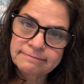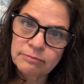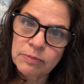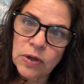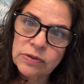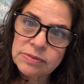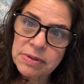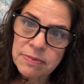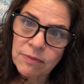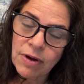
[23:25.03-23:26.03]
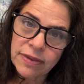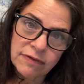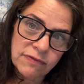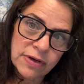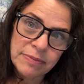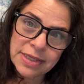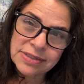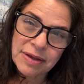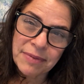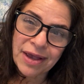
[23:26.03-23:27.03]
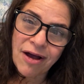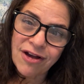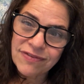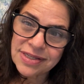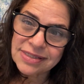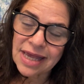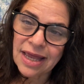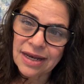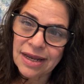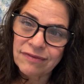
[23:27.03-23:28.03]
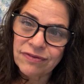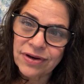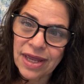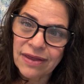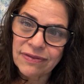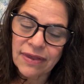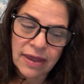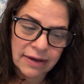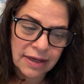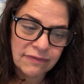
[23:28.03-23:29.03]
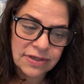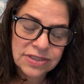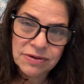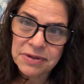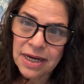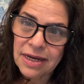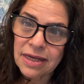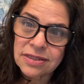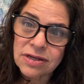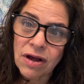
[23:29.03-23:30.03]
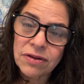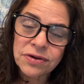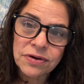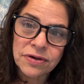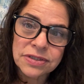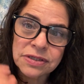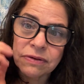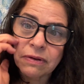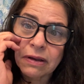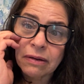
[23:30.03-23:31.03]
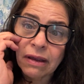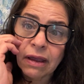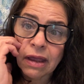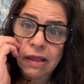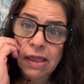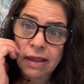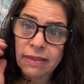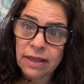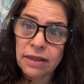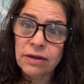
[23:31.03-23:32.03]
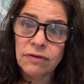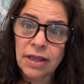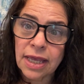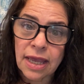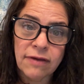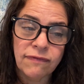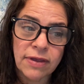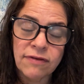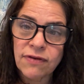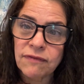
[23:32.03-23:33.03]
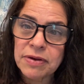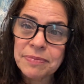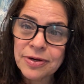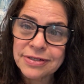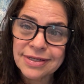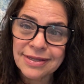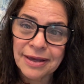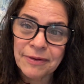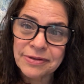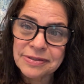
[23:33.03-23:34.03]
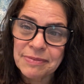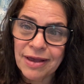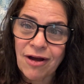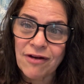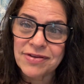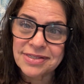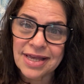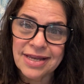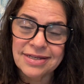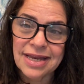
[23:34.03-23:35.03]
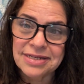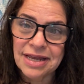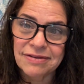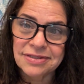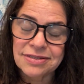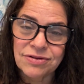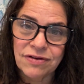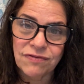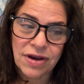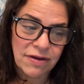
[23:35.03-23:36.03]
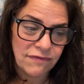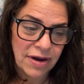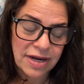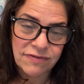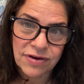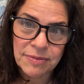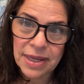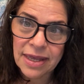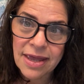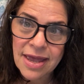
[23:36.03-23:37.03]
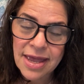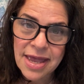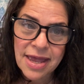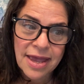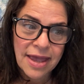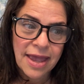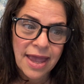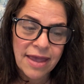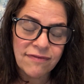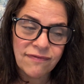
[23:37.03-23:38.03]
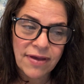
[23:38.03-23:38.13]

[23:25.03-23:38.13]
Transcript: Most people want the freebies on my coffee site and forget that even donating $1 or $2 could, like literally, if every person that goes to my coffee site and downloads a Friday freebie, if